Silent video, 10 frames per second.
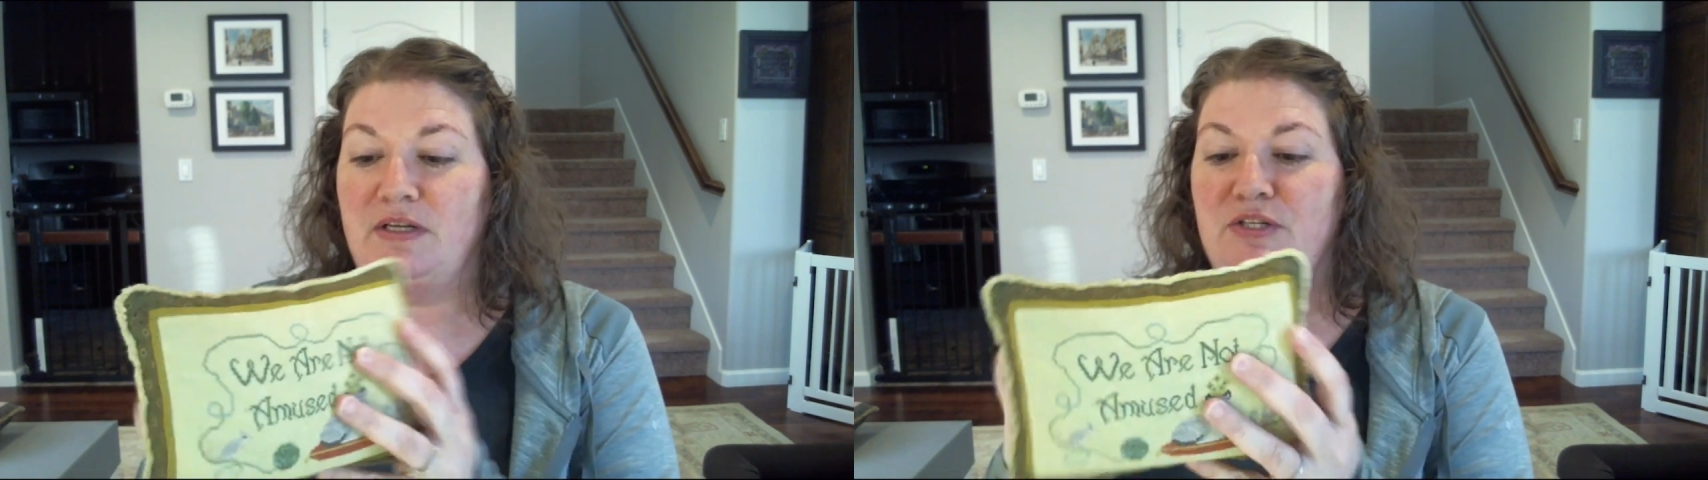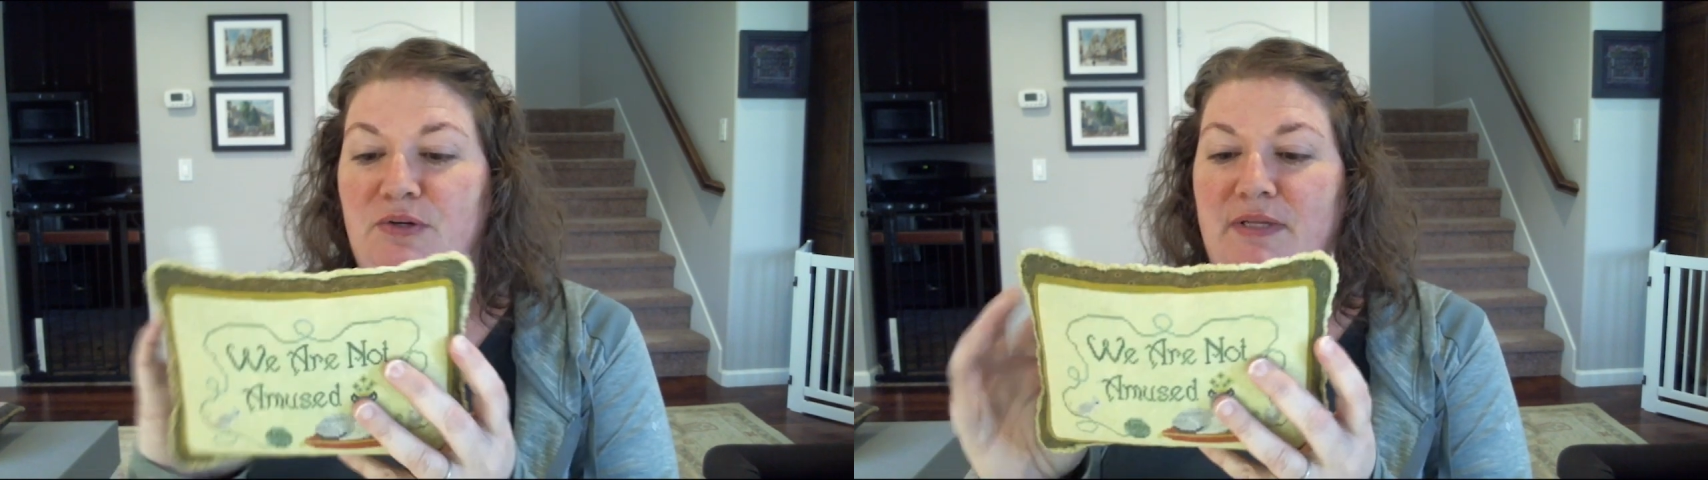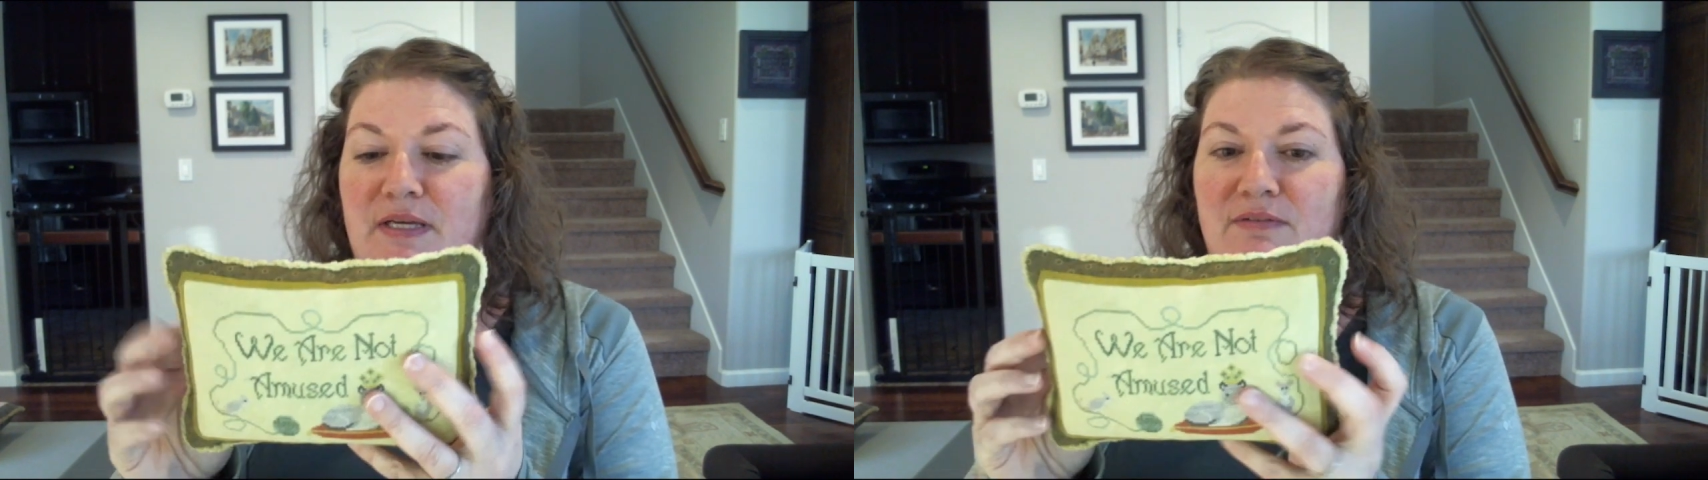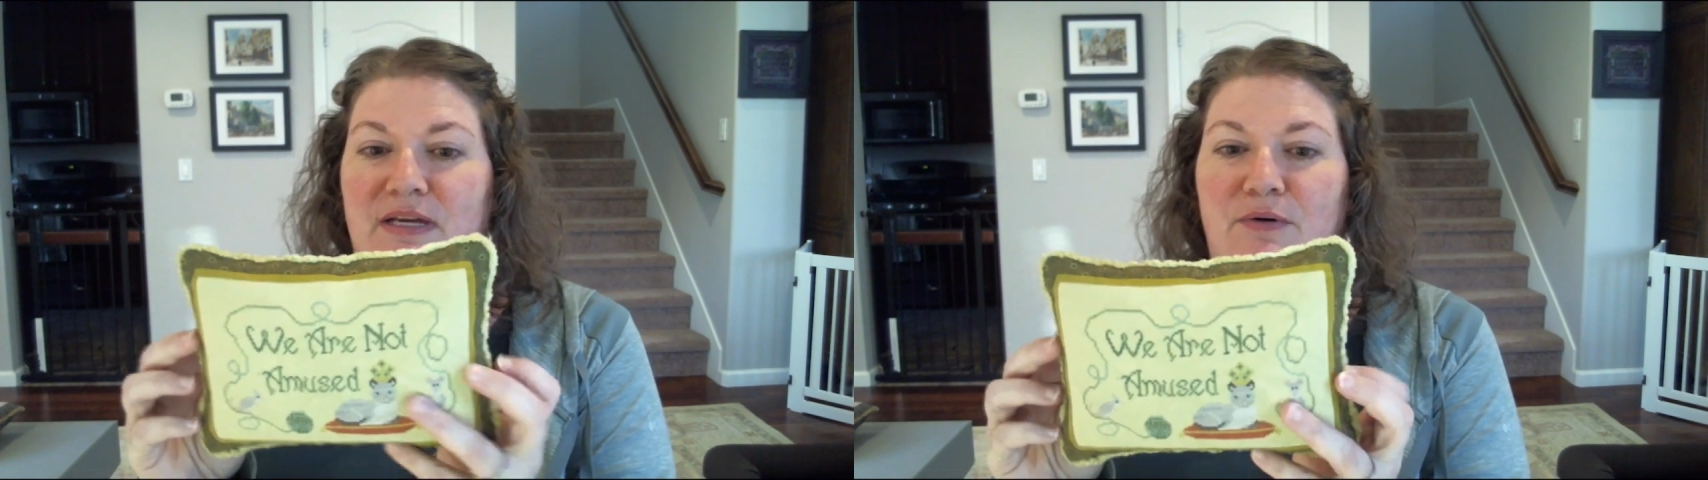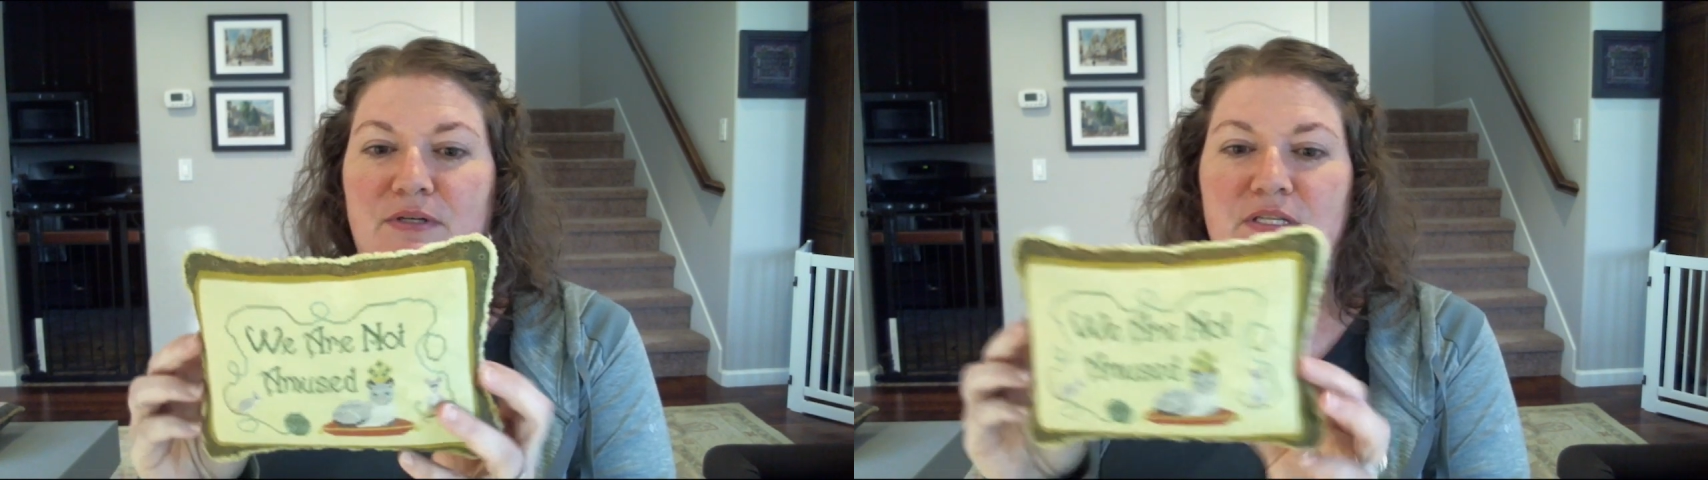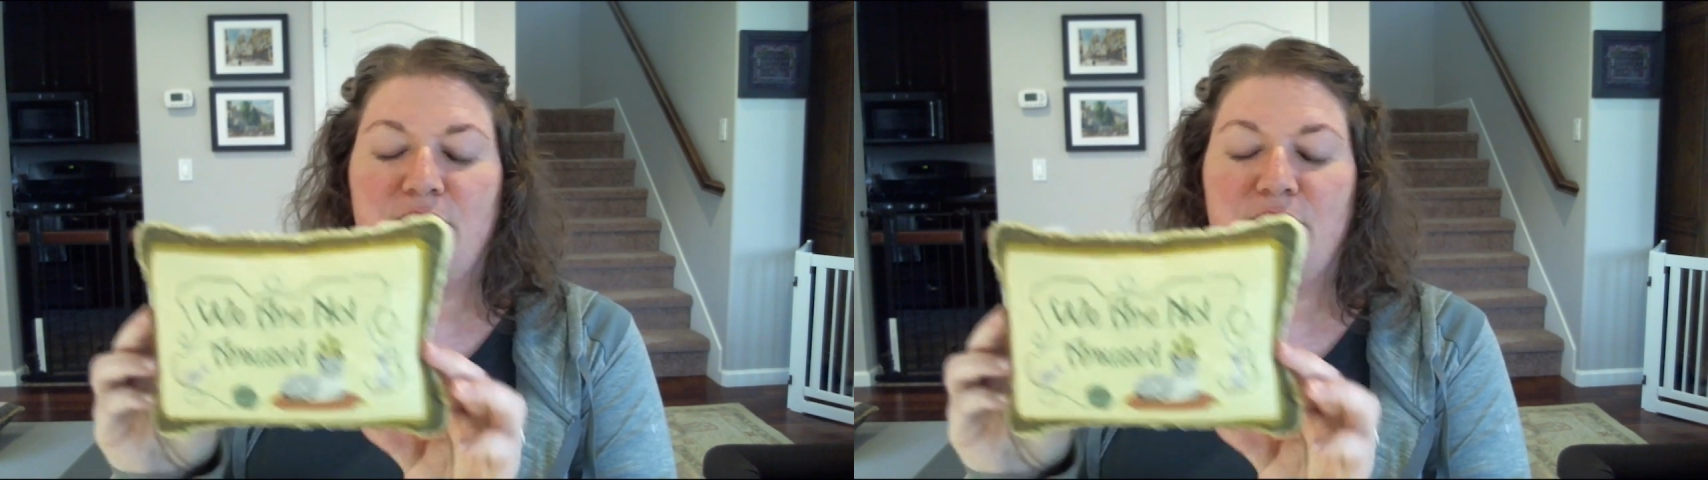Jolene of Acorns and